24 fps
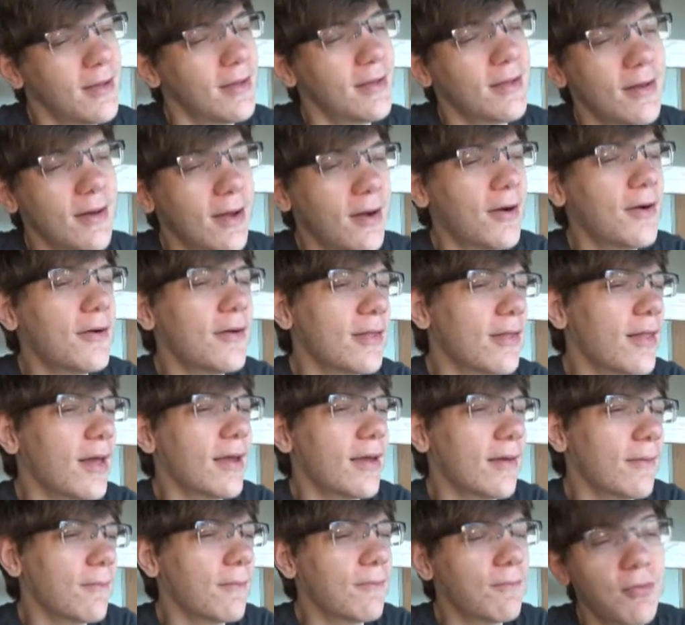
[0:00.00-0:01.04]
You know,
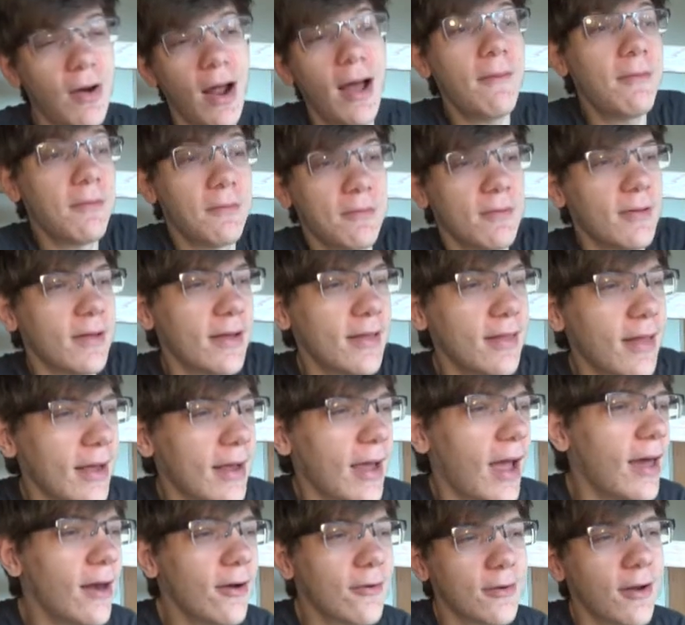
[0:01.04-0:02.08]
like, probably. Like,
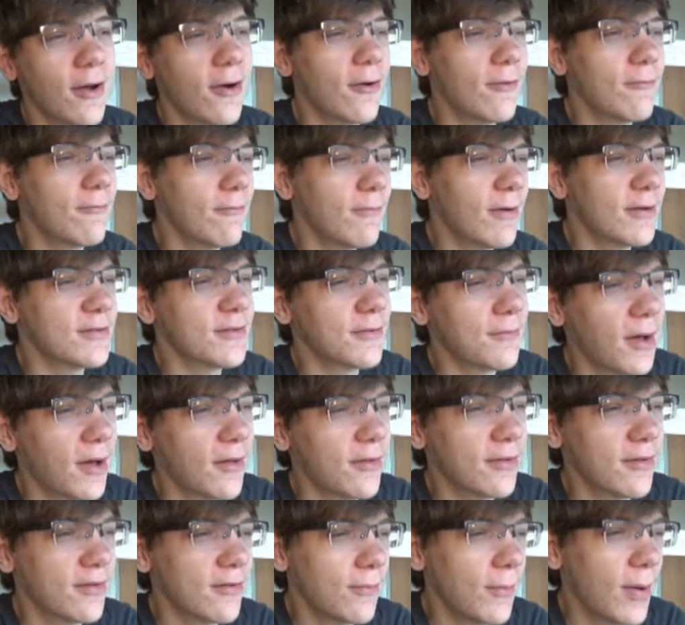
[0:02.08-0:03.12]
I don't know much
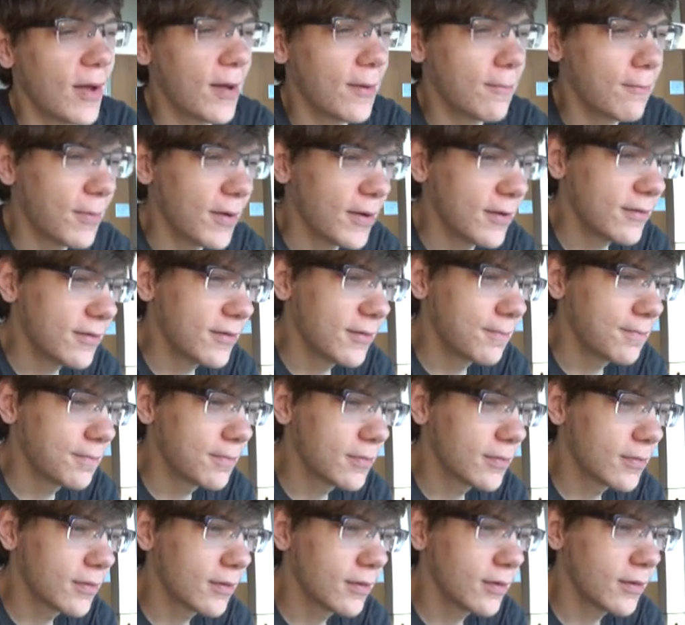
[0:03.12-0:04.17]
about this man, but
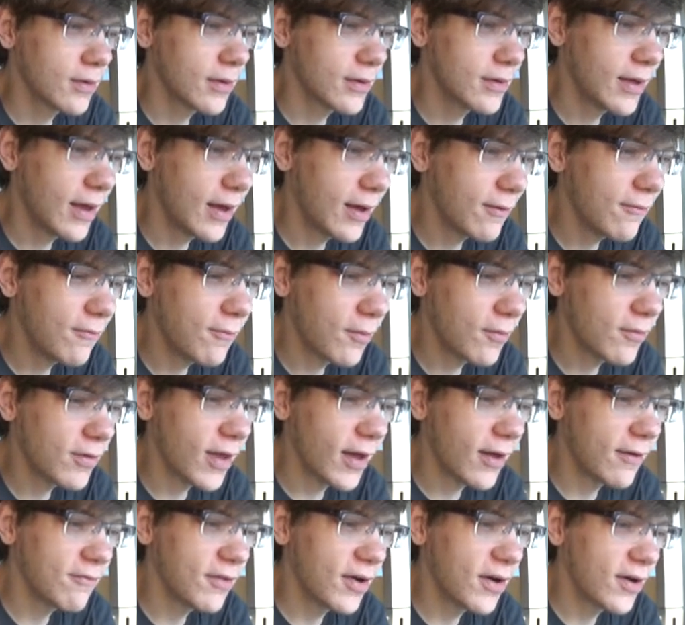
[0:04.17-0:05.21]
yeah,
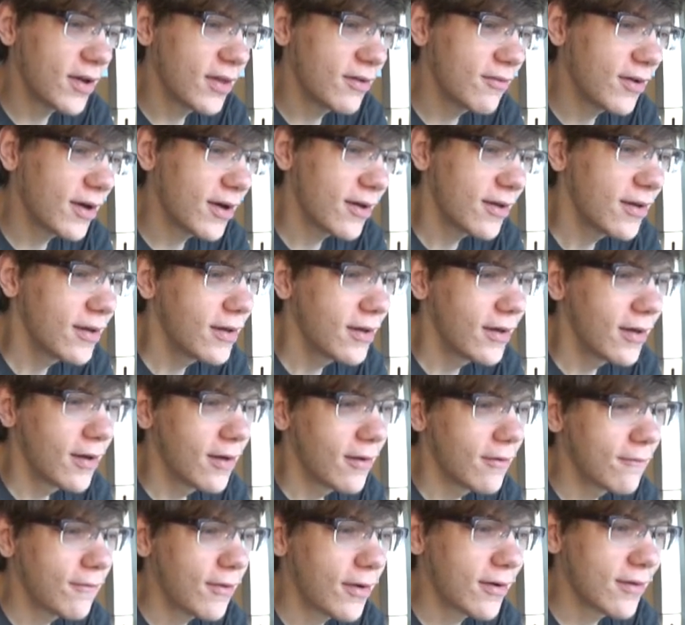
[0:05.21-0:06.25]
very, very,
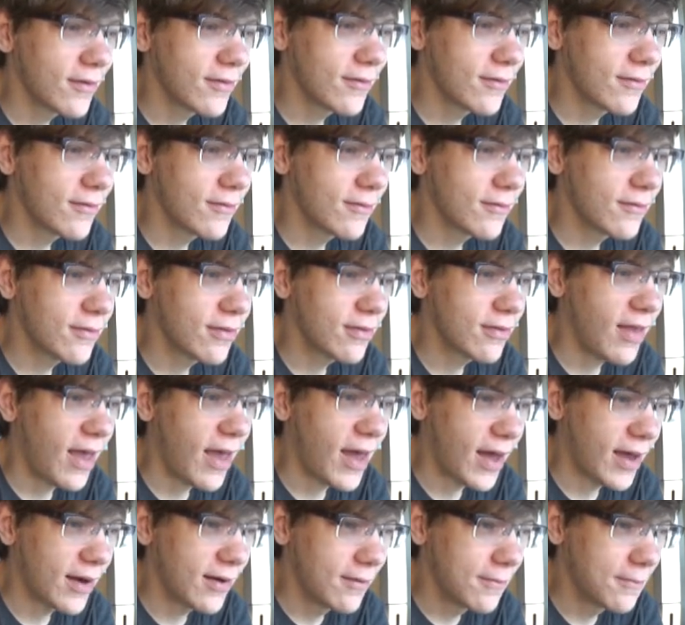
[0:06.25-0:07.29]
very
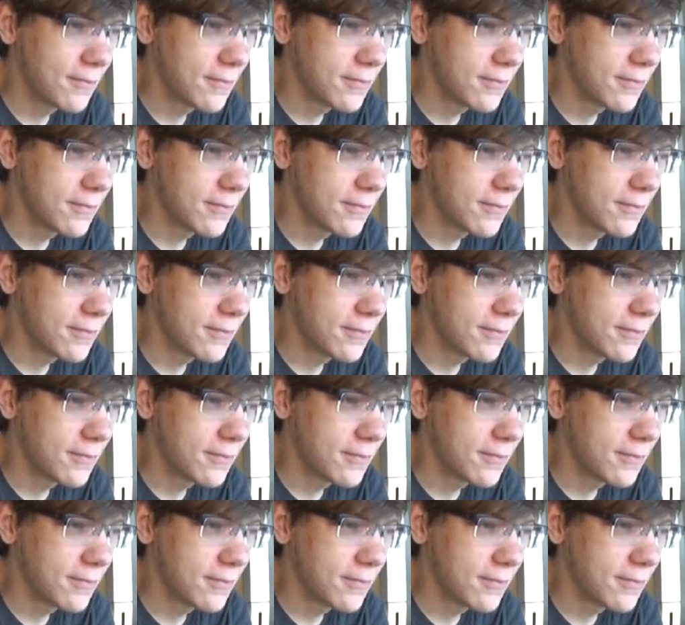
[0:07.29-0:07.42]
sad.